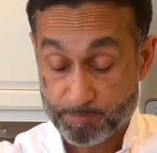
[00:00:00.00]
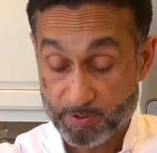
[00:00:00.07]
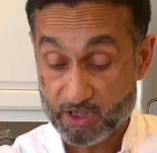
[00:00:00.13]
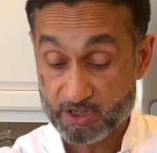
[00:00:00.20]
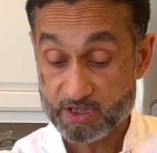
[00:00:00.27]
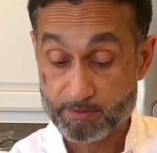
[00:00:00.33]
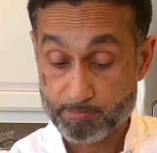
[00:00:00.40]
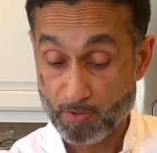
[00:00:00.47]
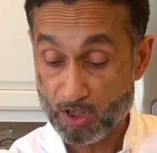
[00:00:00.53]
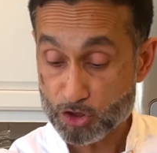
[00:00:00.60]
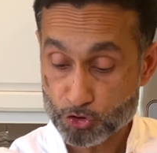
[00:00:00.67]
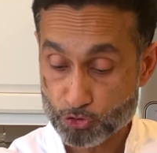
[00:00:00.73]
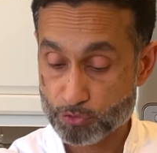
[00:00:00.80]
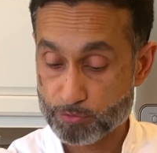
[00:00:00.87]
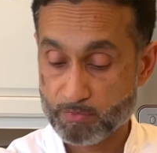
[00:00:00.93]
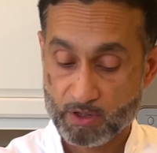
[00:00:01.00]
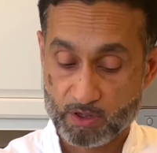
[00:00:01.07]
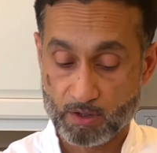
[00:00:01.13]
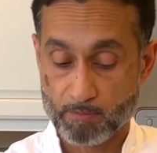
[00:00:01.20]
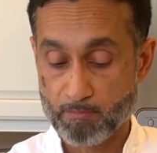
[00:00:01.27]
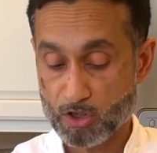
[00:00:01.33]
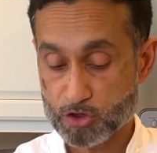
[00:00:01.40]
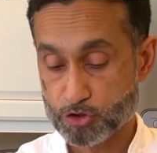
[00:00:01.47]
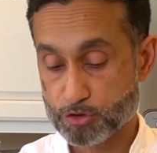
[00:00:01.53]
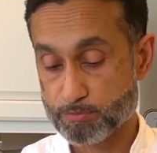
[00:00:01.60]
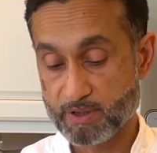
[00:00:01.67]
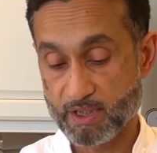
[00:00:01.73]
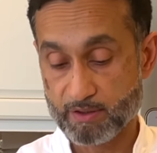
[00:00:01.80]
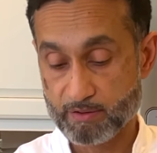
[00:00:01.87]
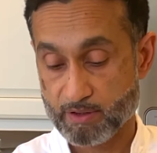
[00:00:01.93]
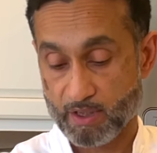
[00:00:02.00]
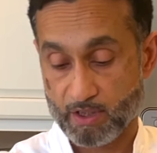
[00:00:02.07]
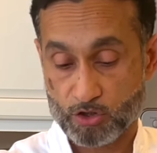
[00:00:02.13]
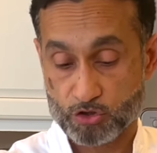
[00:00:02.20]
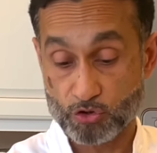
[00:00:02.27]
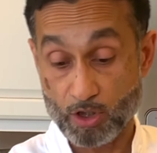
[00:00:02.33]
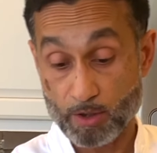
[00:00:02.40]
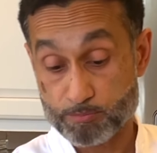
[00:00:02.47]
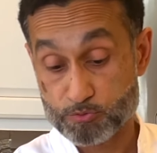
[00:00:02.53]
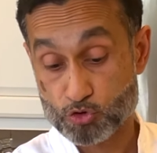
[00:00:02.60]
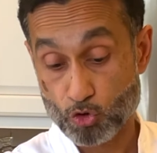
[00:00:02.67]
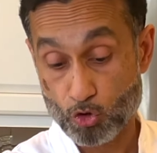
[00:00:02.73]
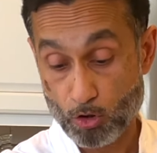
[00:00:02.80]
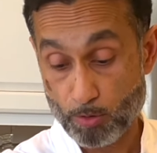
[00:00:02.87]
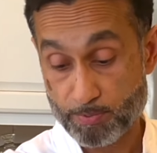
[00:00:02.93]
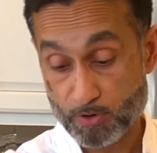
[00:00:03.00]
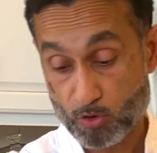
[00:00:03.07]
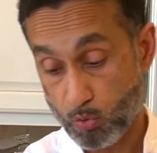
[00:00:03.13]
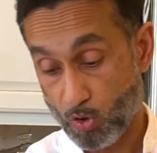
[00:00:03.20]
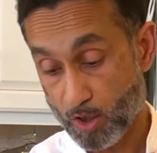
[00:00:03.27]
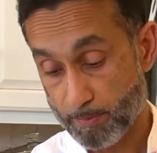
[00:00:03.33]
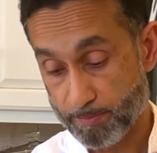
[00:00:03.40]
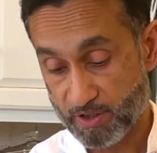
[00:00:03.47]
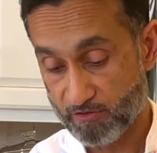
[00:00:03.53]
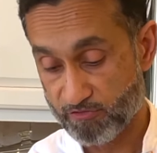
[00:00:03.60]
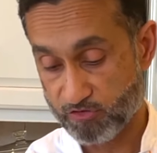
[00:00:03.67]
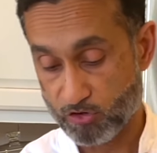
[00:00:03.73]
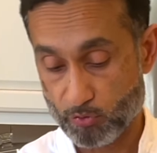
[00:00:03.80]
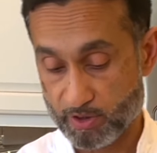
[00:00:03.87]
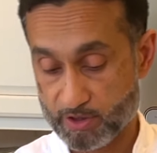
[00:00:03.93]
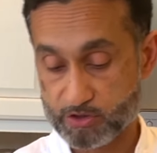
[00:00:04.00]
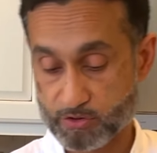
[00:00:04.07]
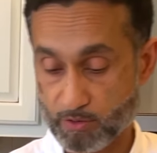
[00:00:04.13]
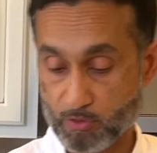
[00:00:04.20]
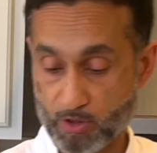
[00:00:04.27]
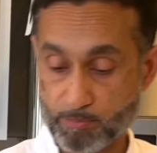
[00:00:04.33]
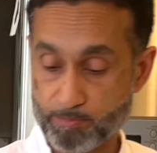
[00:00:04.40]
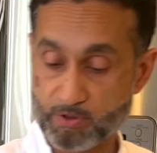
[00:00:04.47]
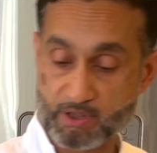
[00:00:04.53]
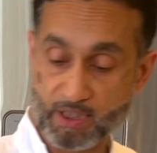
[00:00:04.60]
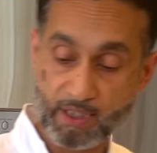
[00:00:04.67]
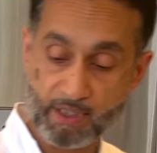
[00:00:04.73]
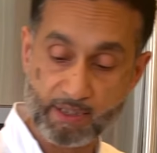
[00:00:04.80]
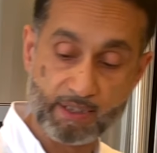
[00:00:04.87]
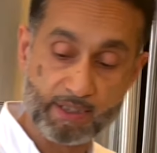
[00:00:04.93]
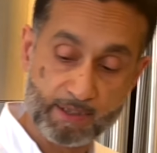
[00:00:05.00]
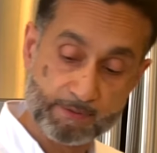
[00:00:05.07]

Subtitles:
because it's mushroom, the mushroom can sort of absorb quite a bit of fluid, so I want to put that in there.